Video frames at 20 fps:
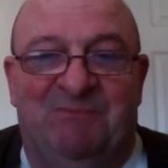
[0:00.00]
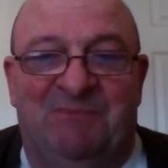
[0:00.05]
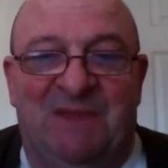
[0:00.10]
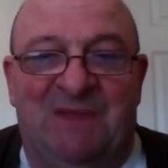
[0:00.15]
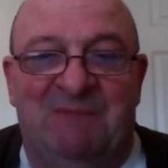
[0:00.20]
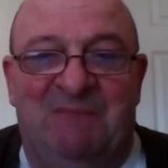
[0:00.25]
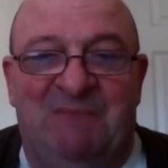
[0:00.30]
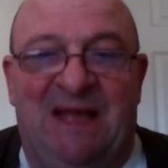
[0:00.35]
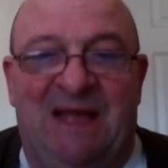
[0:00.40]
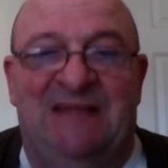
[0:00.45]

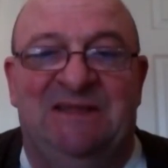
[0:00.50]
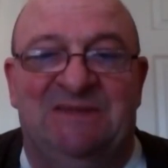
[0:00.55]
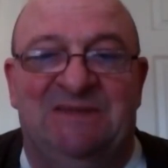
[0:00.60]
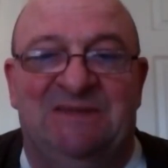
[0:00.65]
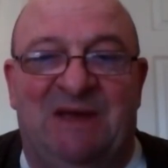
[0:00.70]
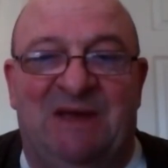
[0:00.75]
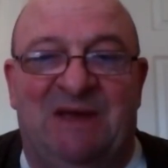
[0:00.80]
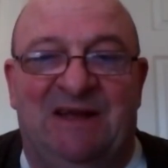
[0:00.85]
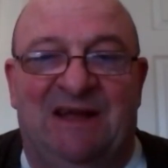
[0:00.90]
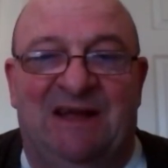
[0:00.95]
pens
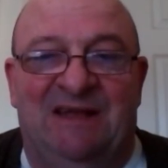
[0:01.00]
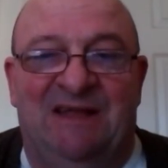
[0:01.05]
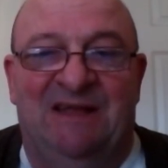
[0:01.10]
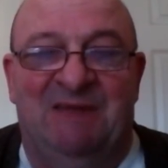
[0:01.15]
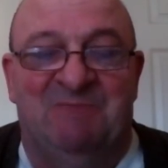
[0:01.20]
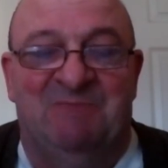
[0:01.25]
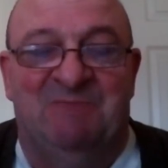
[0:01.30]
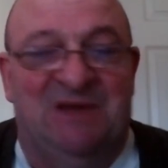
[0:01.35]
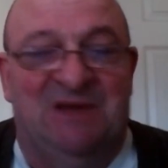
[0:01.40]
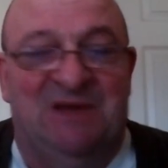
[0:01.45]
made out of
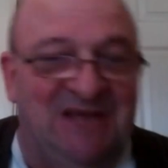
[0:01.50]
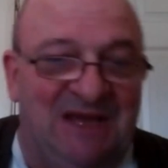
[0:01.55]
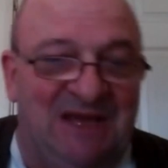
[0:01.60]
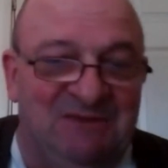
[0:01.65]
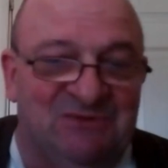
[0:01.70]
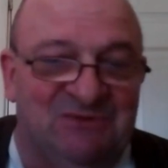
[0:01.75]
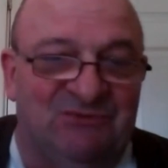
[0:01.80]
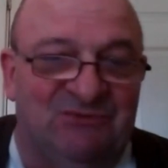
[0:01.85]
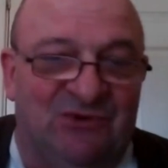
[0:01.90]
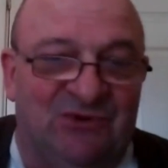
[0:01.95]
that because he
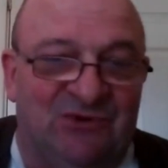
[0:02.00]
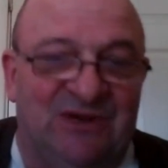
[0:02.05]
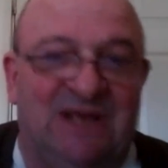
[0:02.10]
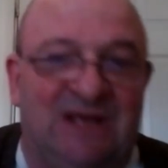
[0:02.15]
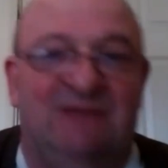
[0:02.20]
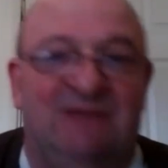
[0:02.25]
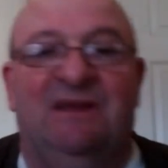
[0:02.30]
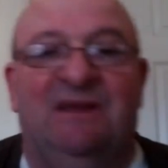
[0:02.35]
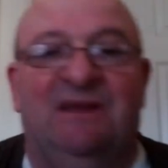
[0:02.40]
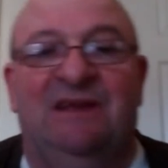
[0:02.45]
was Royal
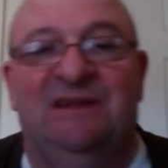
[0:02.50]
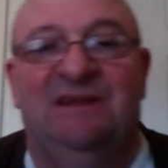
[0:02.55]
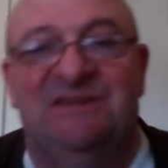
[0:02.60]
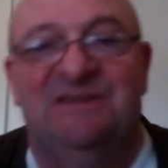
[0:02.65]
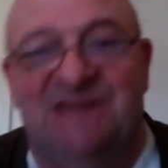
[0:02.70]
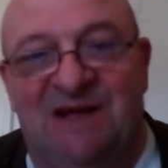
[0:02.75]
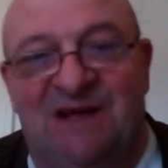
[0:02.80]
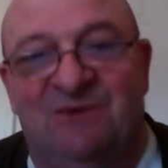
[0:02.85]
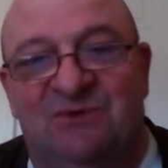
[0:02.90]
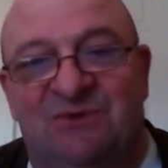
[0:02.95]
Navy and his
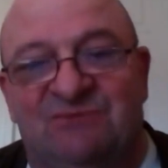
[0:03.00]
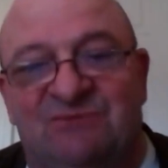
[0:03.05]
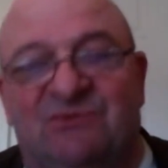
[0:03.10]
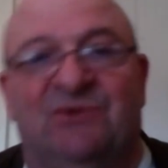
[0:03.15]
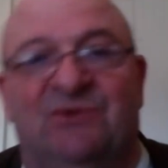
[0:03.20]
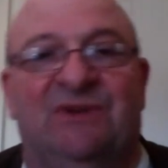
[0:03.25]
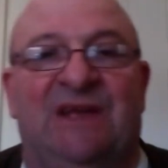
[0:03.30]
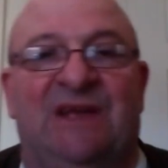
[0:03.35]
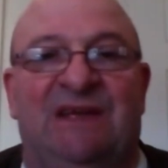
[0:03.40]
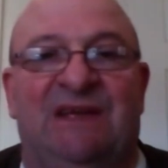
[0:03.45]
dad was
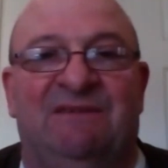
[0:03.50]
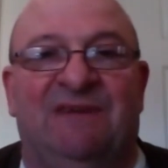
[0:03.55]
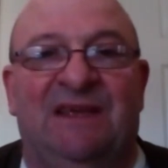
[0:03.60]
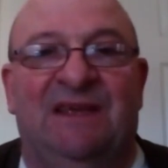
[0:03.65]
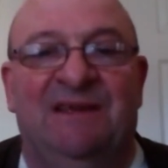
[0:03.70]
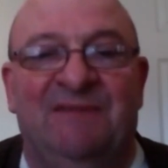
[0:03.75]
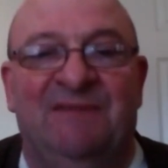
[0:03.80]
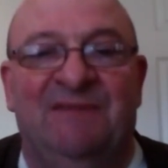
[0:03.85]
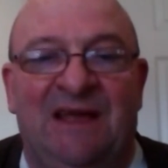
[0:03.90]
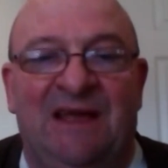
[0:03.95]
Royal Navy.